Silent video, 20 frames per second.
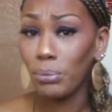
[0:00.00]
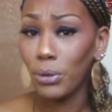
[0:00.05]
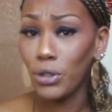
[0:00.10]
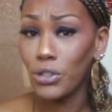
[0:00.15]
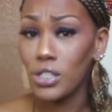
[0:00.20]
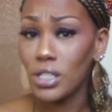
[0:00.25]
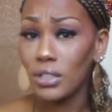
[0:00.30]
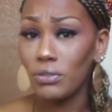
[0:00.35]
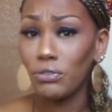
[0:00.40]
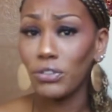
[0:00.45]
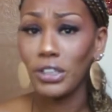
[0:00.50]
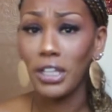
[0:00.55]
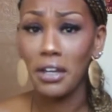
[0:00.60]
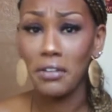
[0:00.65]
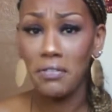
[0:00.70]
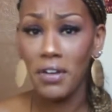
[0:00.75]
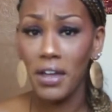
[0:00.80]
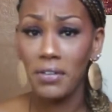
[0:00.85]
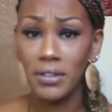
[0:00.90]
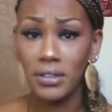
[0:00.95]
person for like
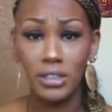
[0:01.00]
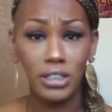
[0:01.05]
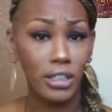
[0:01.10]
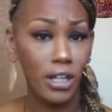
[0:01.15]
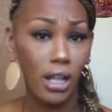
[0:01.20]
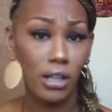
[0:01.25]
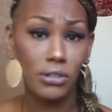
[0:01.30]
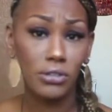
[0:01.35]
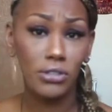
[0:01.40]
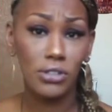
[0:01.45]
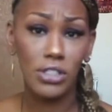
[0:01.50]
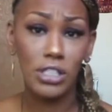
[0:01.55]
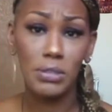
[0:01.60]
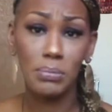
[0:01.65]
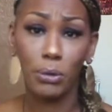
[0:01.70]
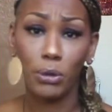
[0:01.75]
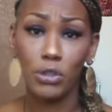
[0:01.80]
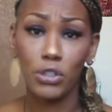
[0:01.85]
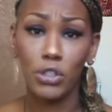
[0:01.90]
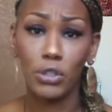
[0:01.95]
$500. This
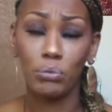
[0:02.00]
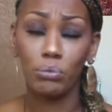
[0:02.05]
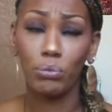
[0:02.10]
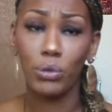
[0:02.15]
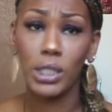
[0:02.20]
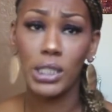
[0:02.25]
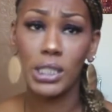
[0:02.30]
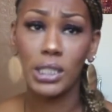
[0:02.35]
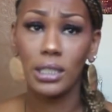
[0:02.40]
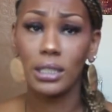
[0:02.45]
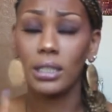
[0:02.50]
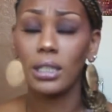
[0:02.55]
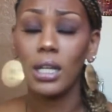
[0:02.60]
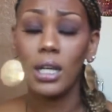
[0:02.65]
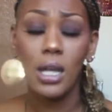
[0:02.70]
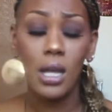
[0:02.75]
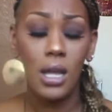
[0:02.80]
person wasn't